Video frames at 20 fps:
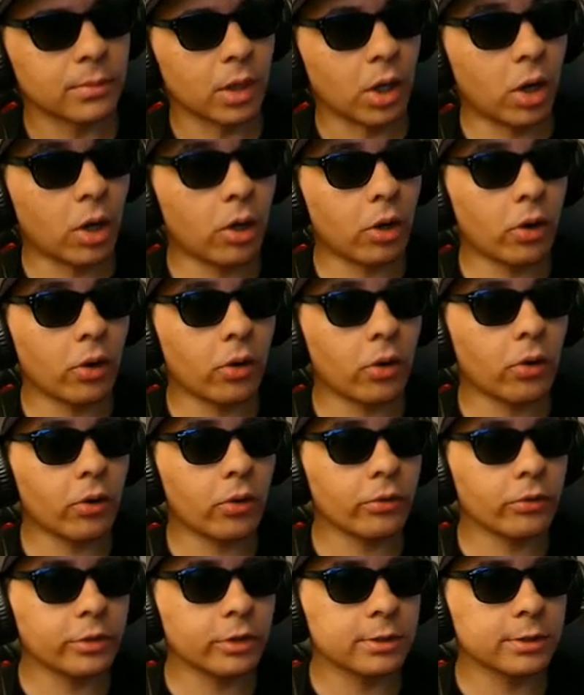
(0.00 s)

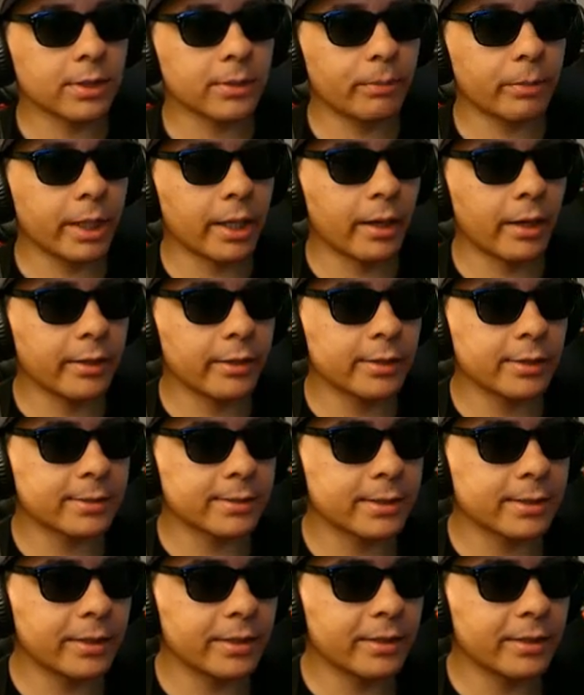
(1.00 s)
Oh, there's a behind the
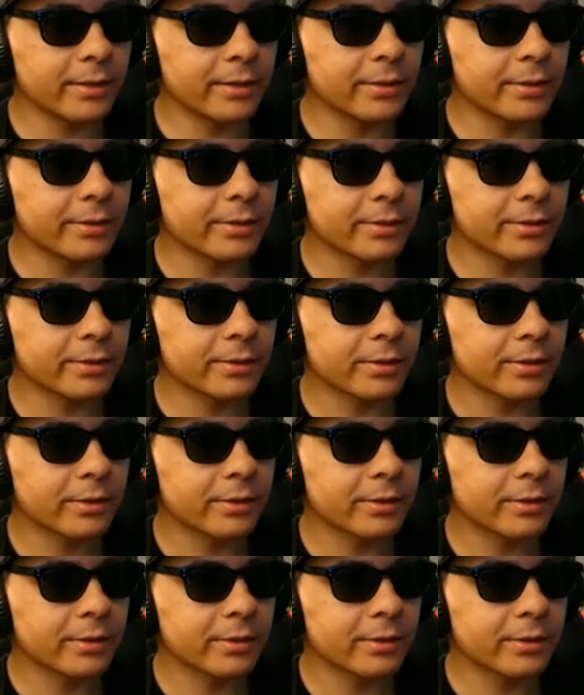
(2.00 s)
scenes.